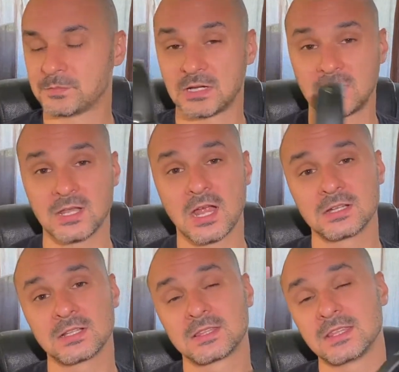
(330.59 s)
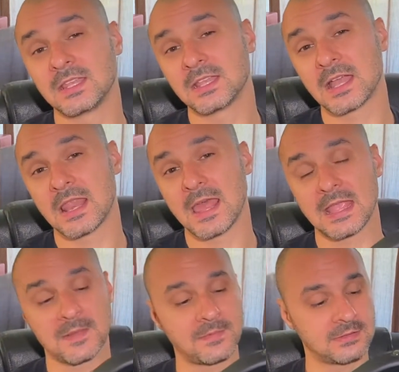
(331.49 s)
Another thing I
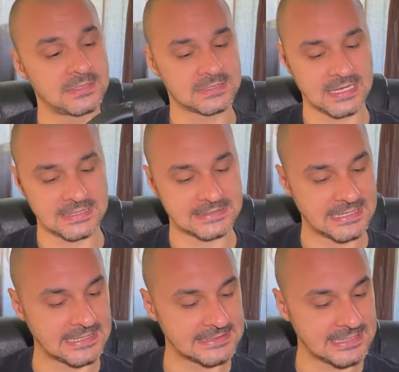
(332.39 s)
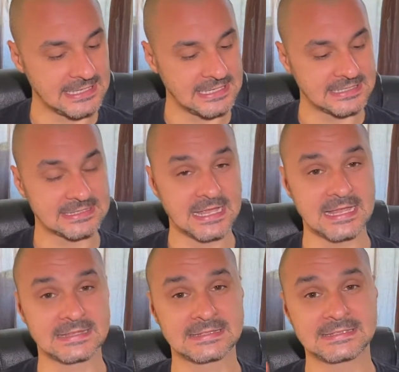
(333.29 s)
like about these headsets is
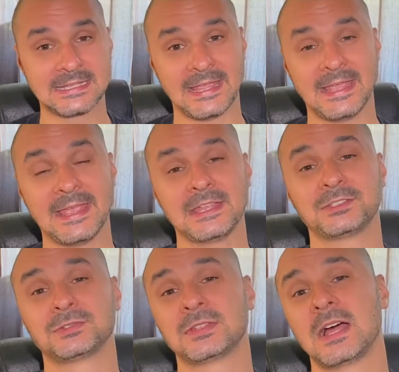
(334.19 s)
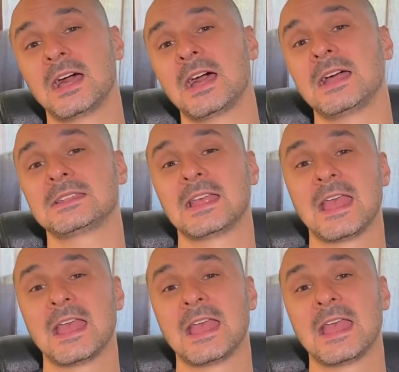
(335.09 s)
that they do not